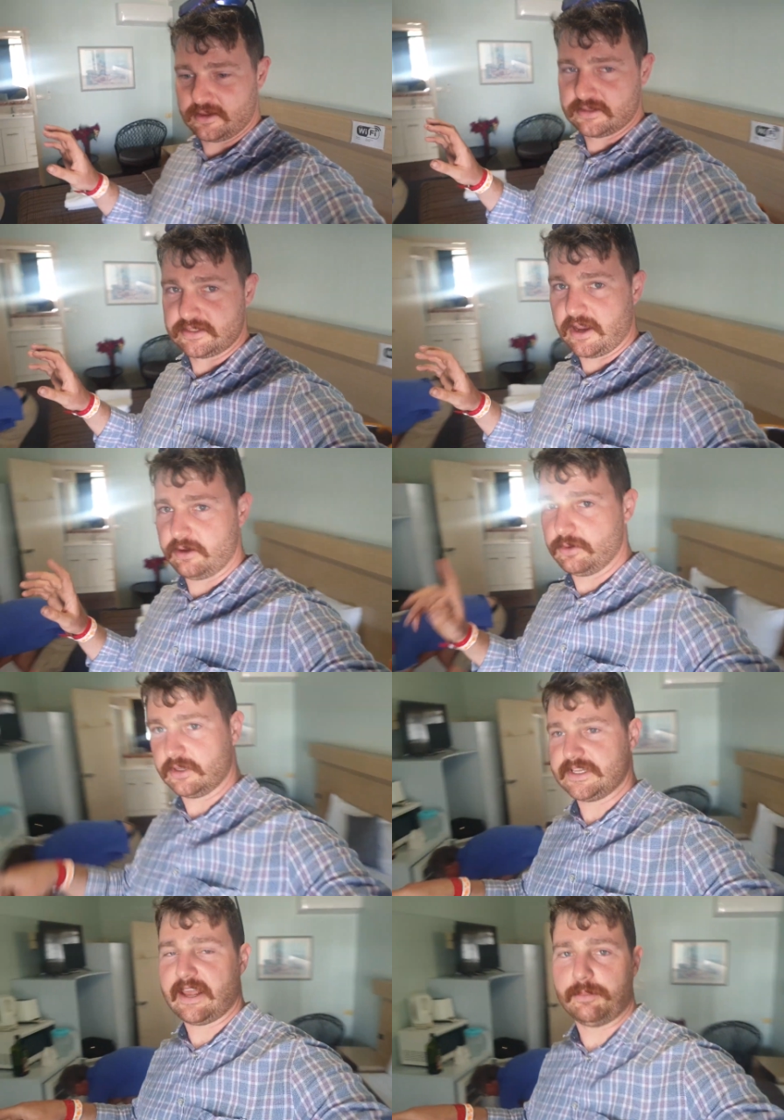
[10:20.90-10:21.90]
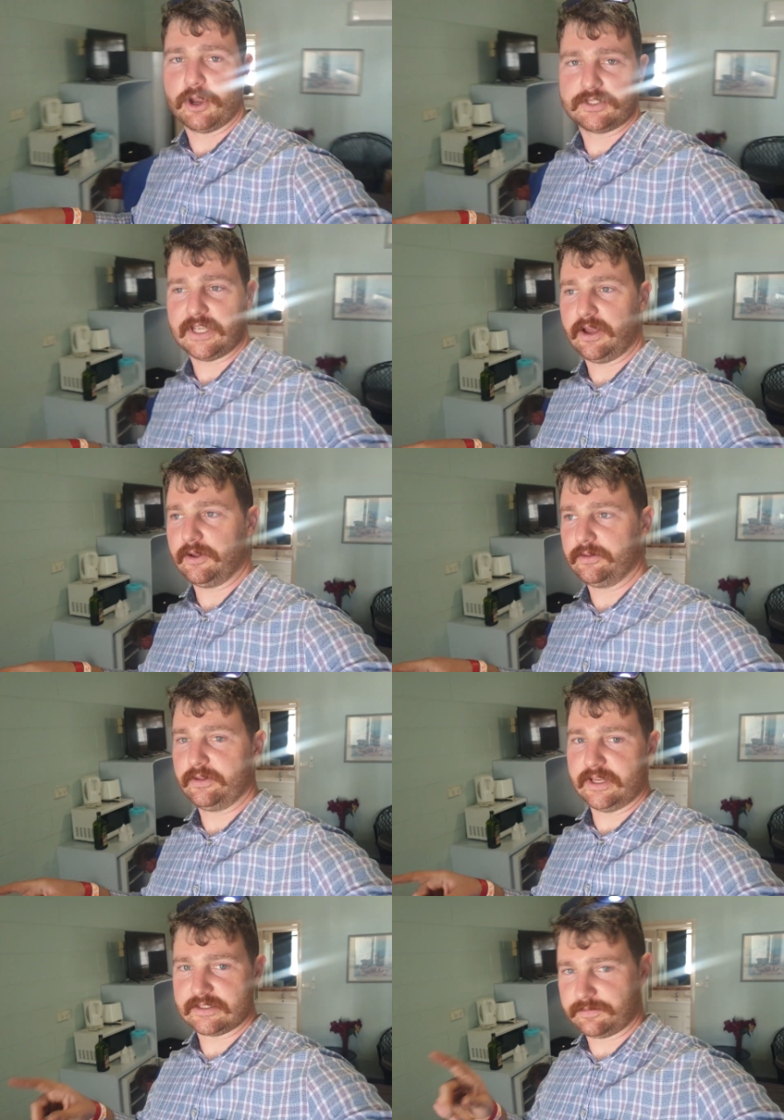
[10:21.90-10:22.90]
so we've got Dad a
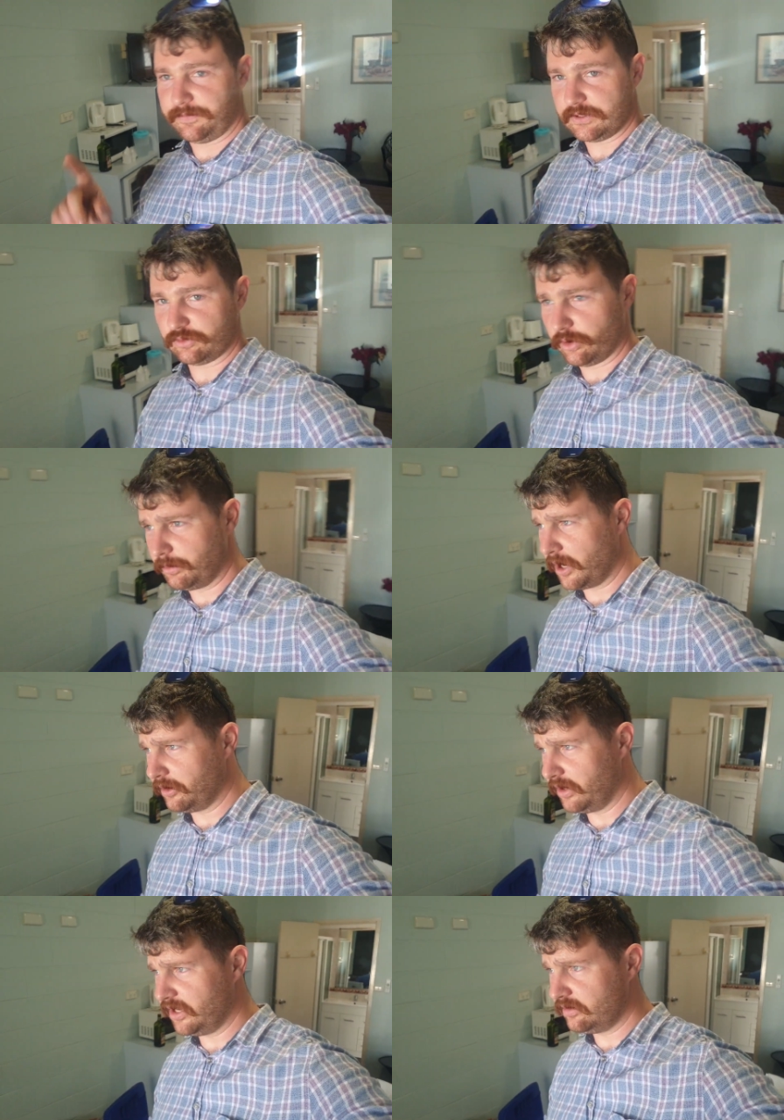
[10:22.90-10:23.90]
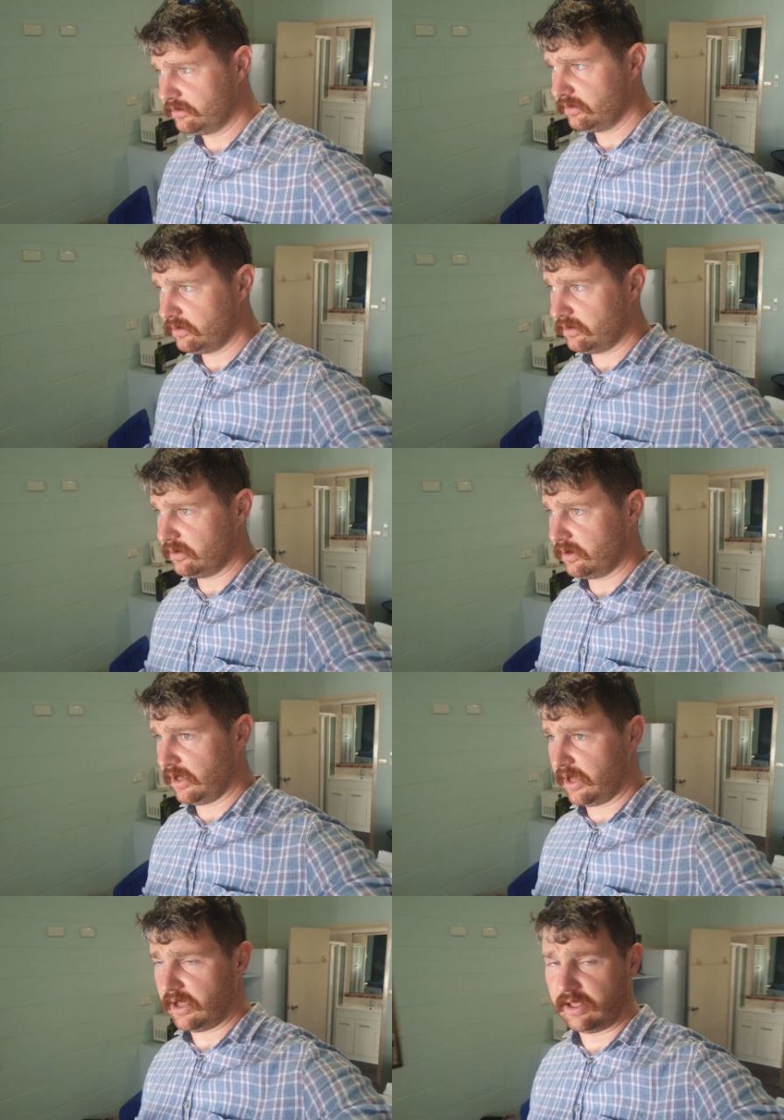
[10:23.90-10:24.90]
motel, it's Fitzroy Motor Inn
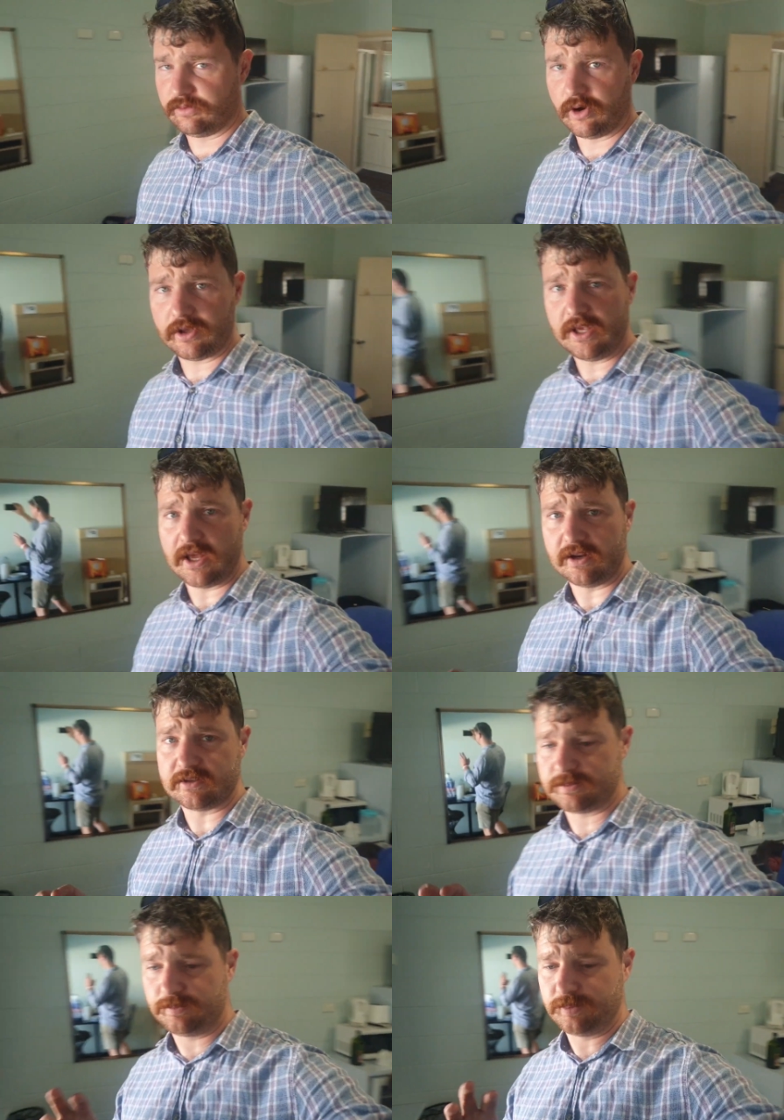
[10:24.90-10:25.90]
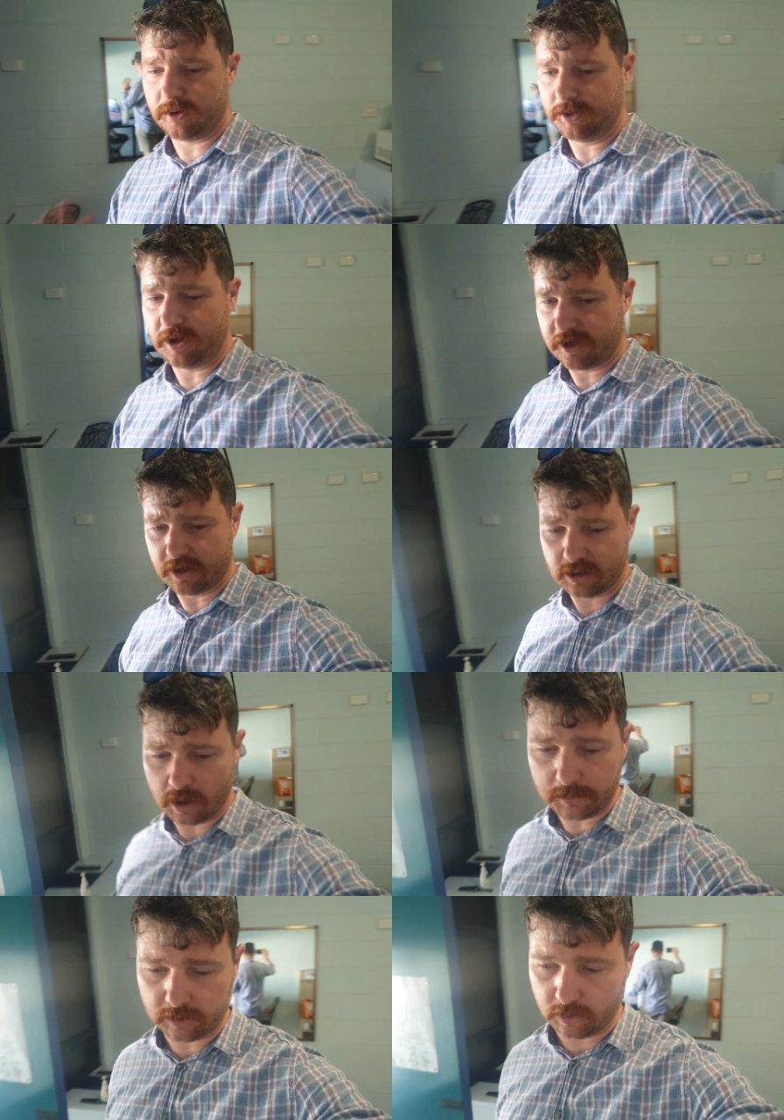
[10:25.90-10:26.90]
uh, in Rocky, and it's probably like a
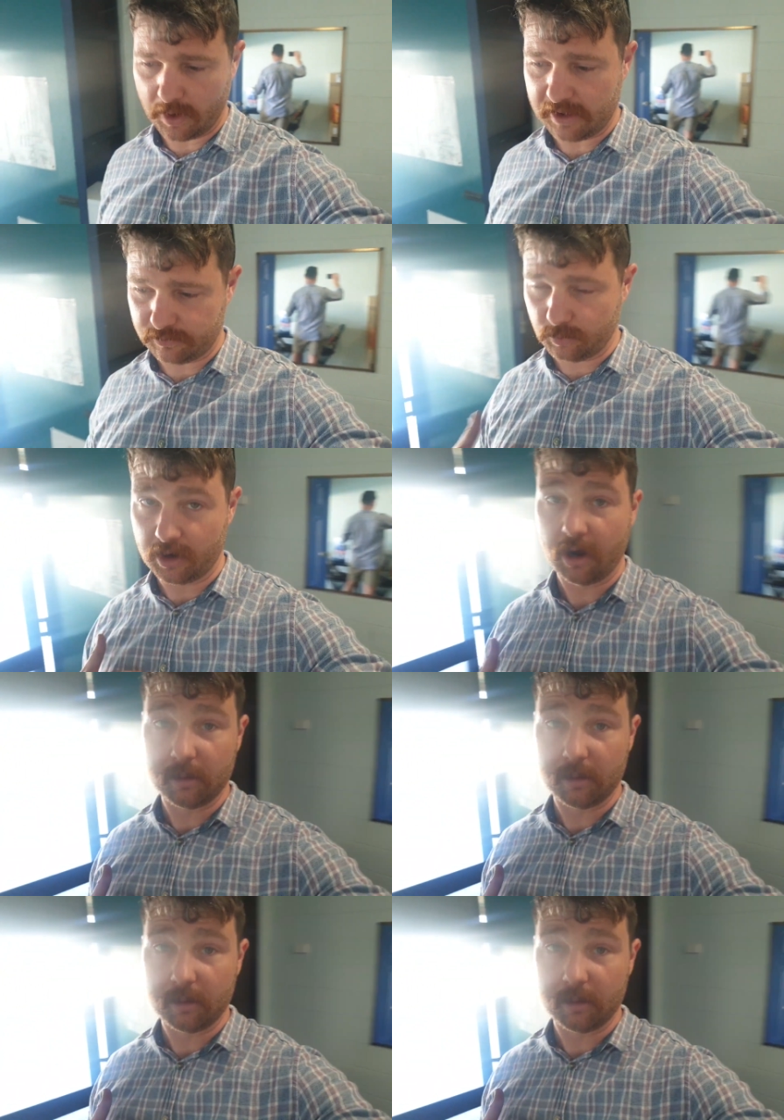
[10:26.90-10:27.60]
kilometre away from where